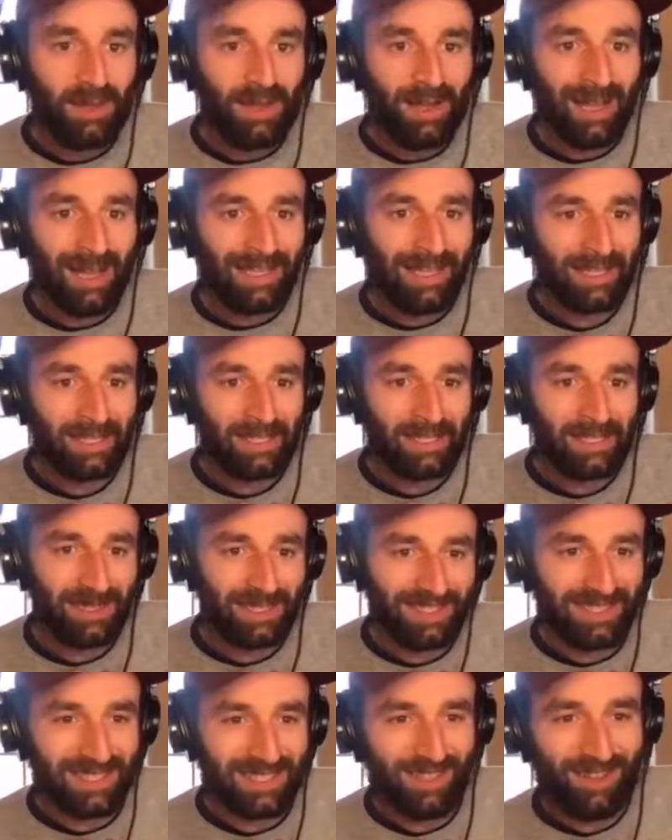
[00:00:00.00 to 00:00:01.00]
I can't
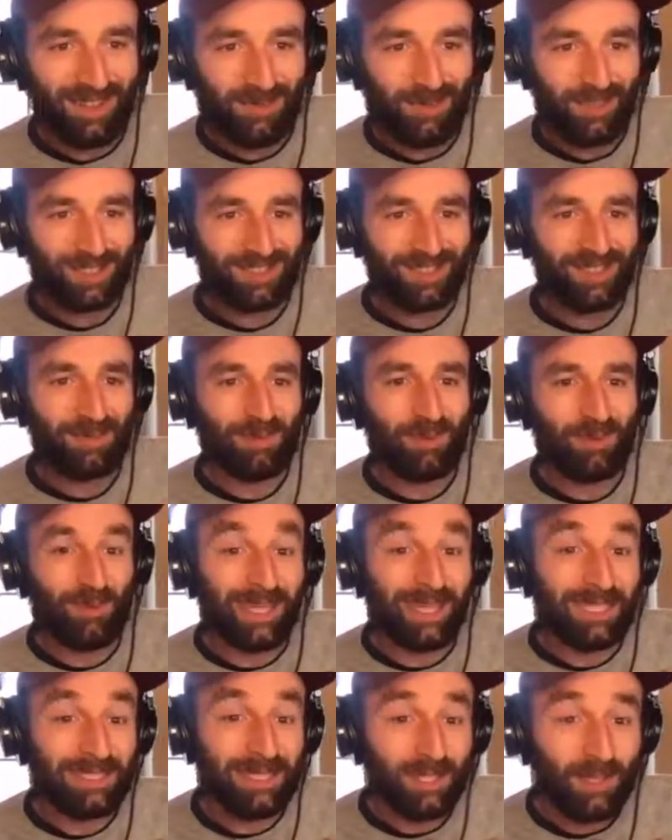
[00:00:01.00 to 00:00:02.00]
speak to Datalog personally, but
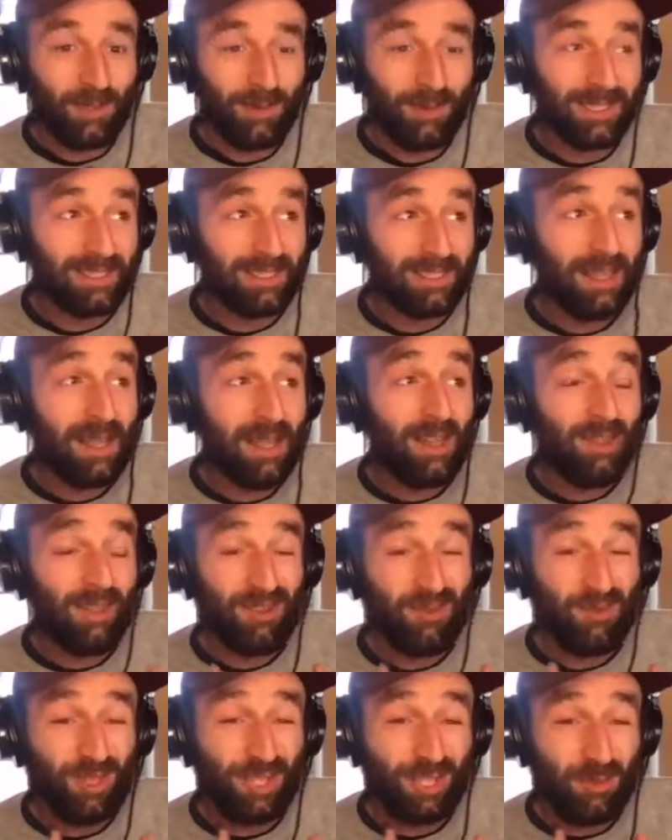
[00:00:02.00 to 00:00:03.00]
what I can tell you is
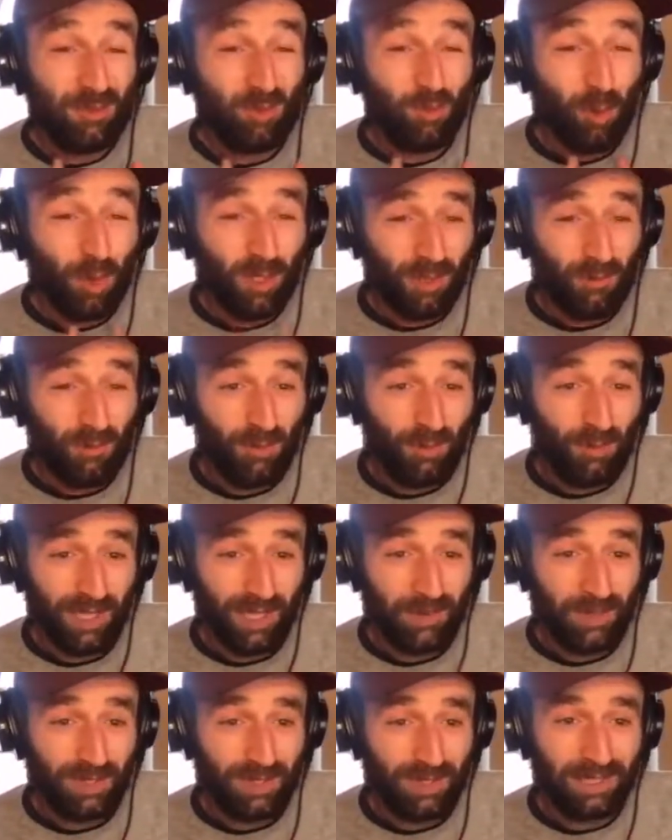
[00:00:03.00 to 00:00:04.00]
the really wonderful
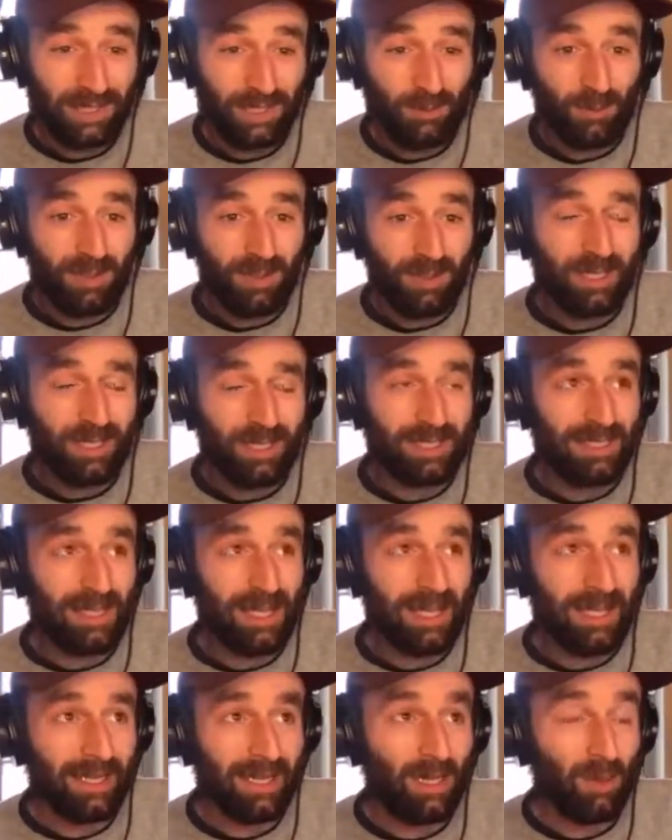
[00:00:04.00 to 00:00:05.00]
thing about SQL is
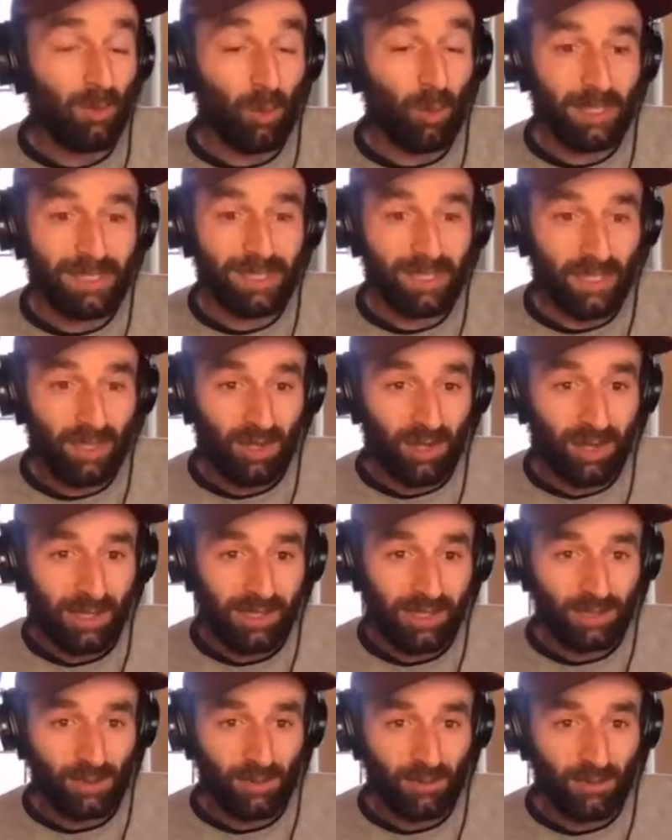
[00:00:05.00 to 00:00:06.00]
that it works in a
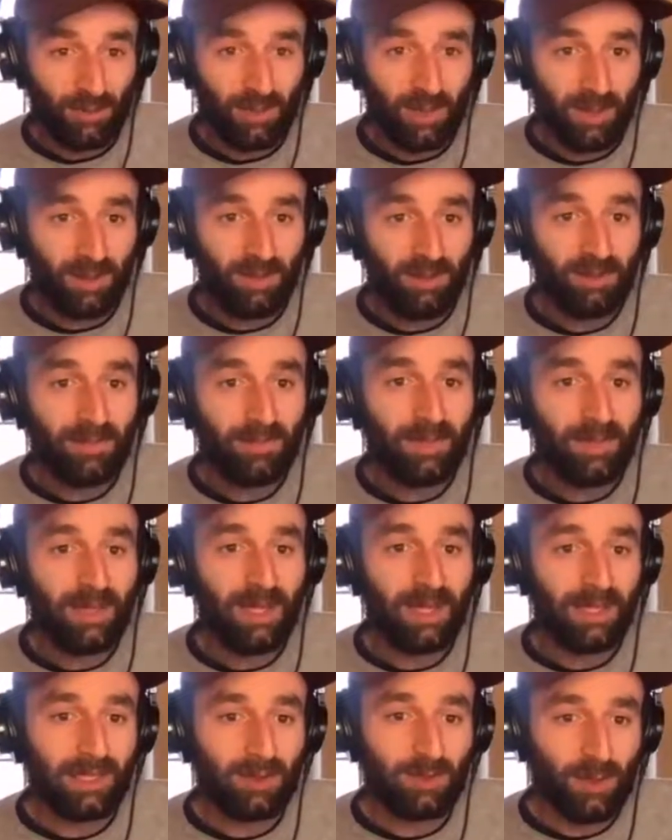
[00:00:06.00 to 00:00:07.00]
client-server model,
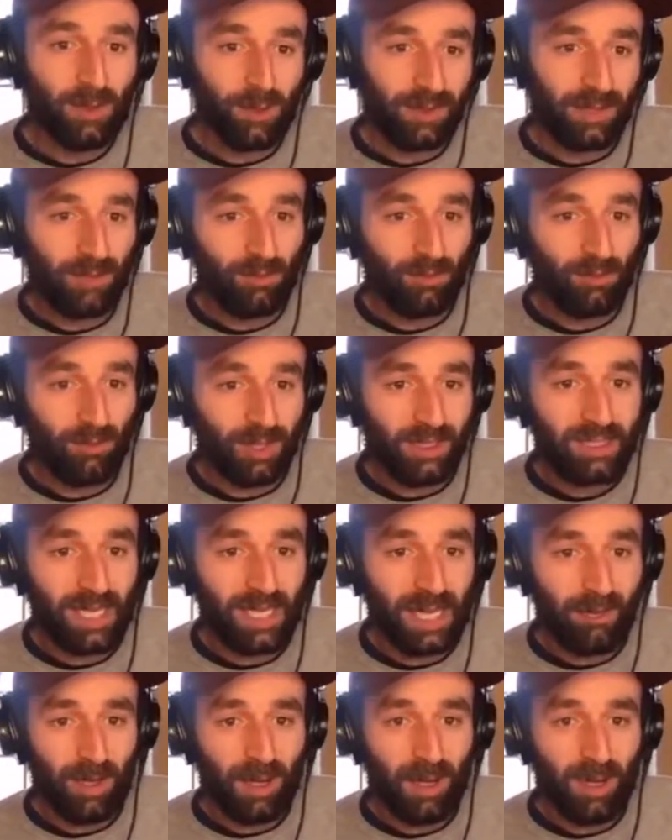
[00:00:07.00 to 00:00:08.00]
and you don't need a
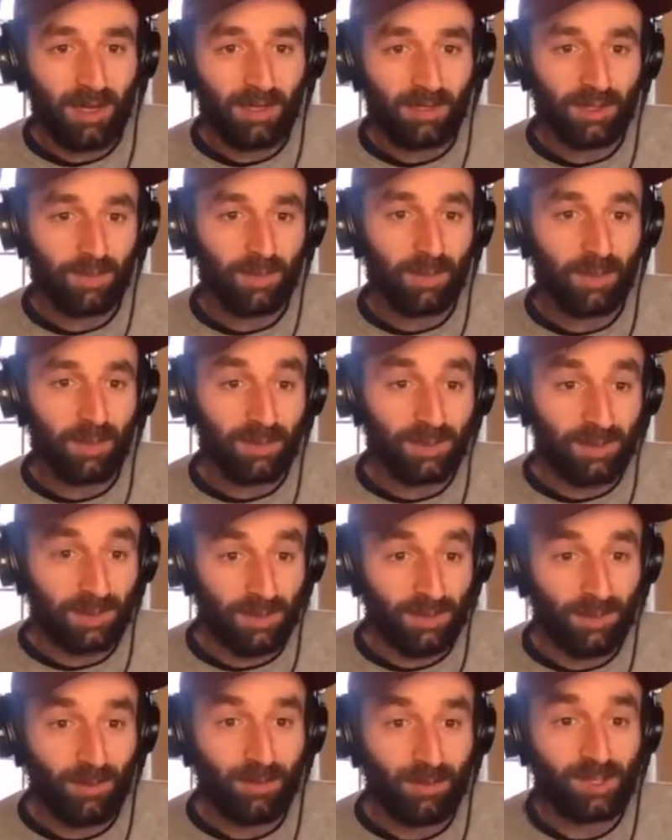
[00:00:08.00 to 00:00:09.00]
runtime on your
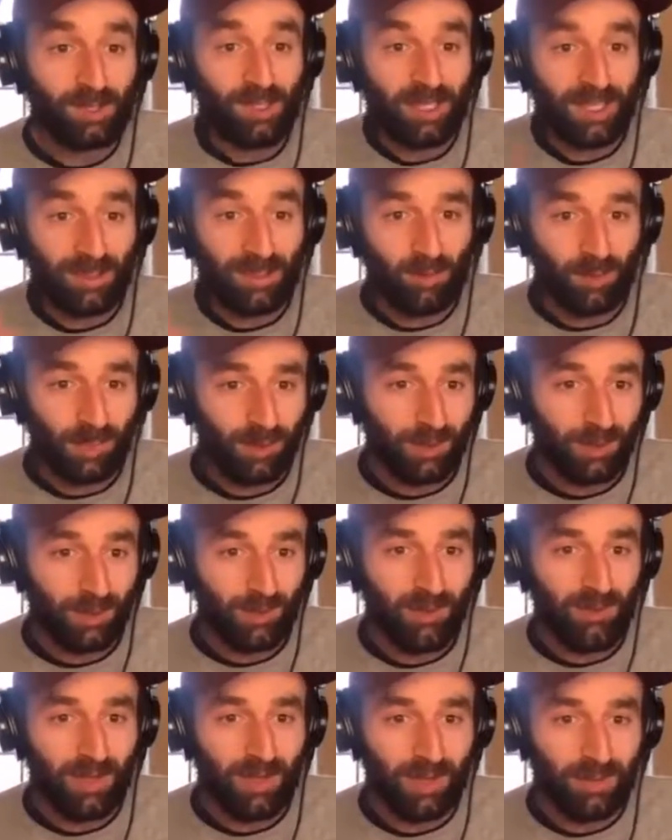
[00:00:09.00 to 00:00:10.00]
personal machine where you
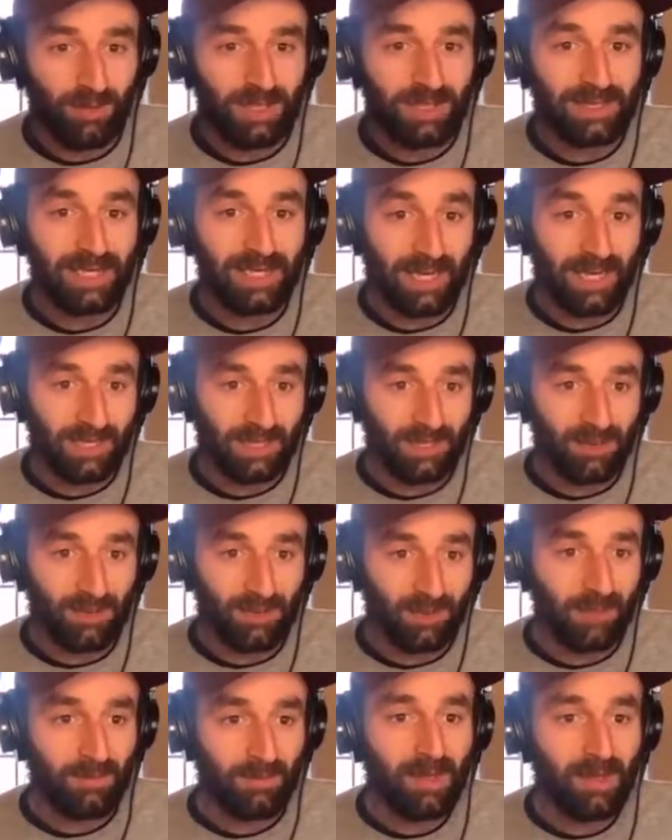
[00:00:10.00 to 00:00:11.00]
do development to execute
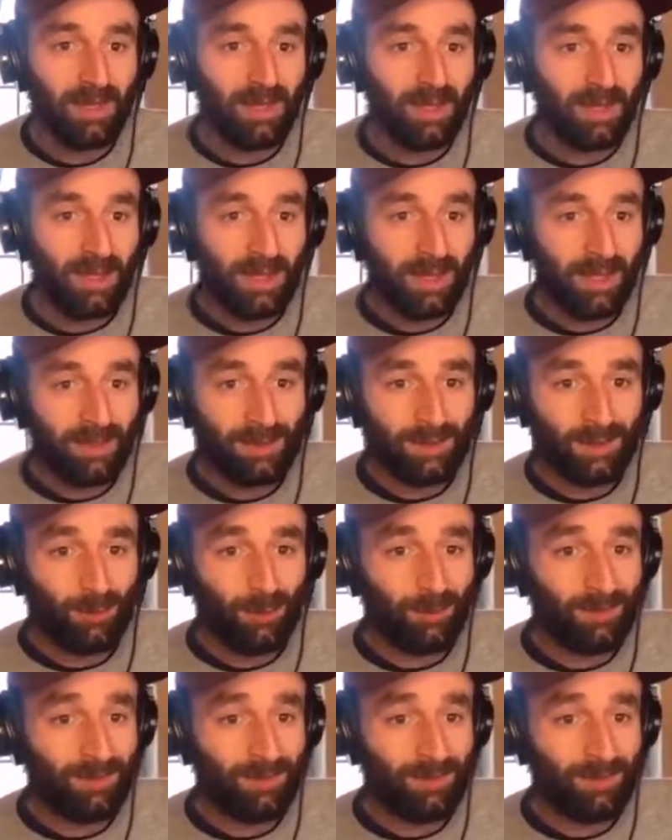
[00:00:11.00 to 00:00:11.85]
it. And so